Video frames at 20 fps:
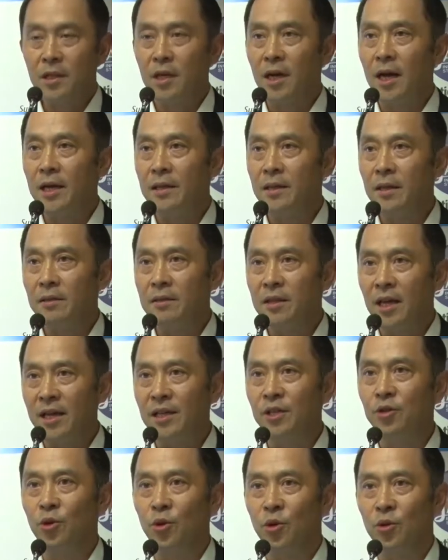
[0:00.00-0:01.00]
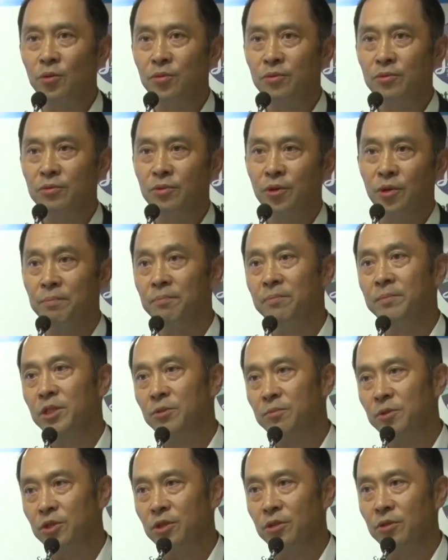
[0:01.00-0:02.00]
I think they know, or
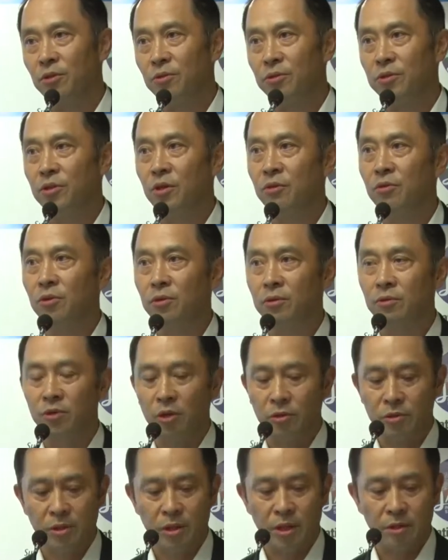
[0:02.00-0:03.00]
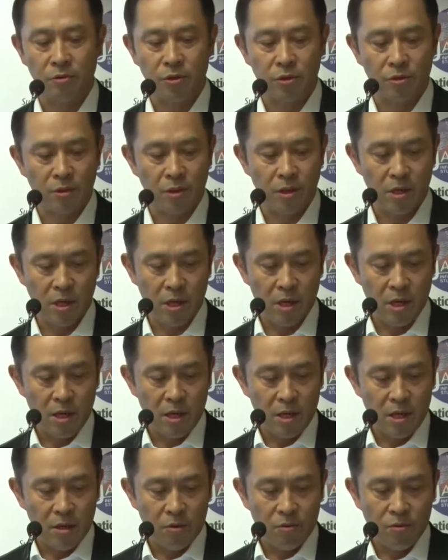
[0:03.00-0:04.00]
Mitsubishi knows, cross culture.
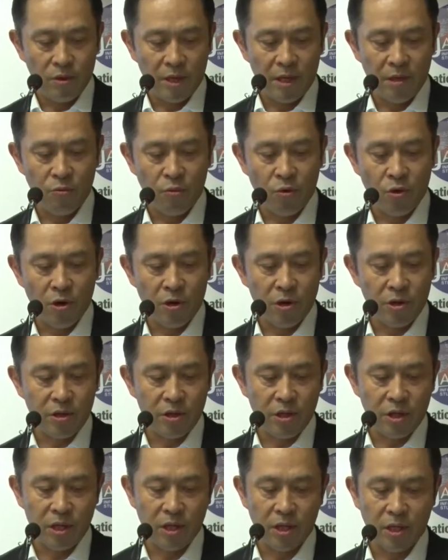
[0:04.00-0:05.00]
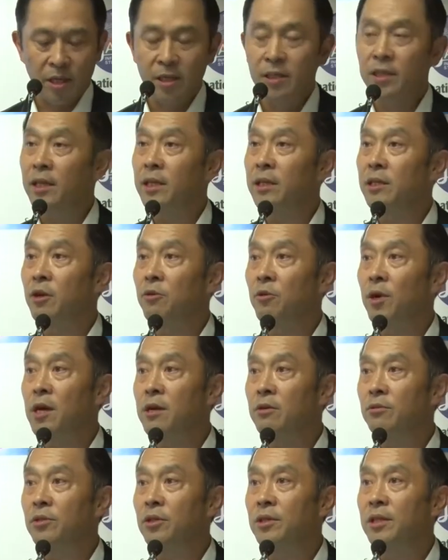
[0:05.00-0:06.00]
We work uh, in
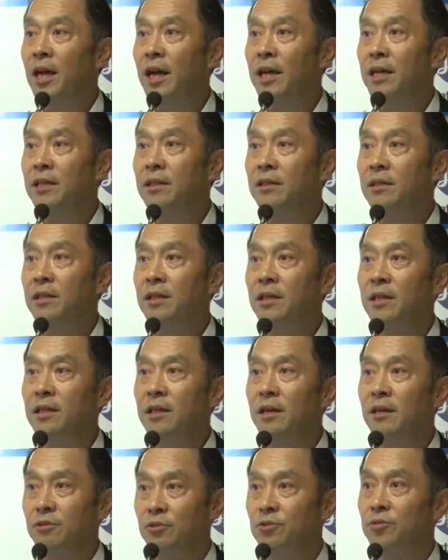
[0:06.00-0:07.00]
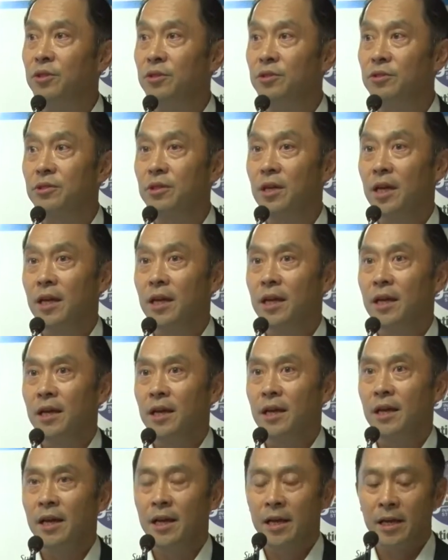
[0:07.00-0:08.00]
around 90 countries,
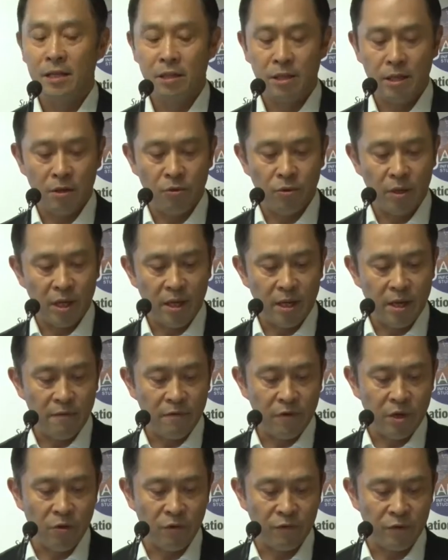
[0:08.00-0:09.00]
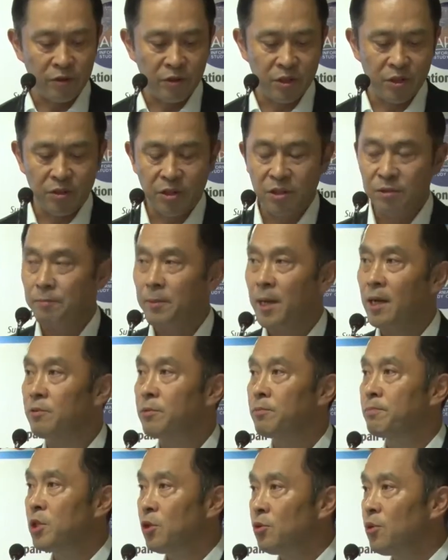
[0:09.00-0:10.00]
and uh, we have offices,
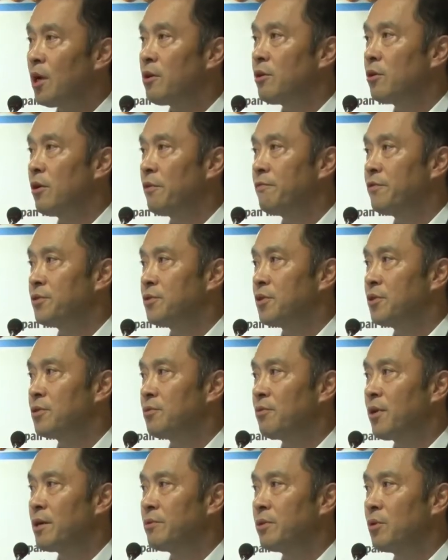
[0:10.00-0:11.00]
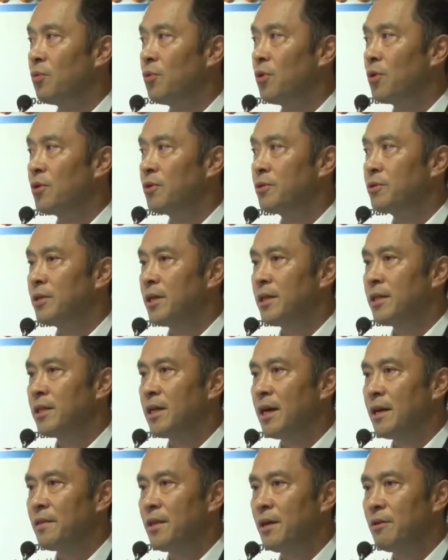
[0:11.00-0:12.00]
about 200 offices around the world. And
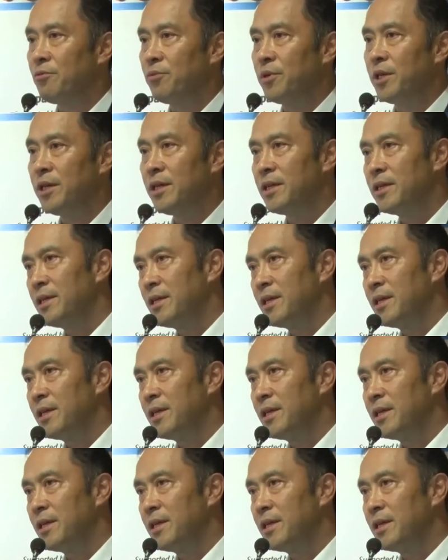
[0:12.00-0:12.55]
I think we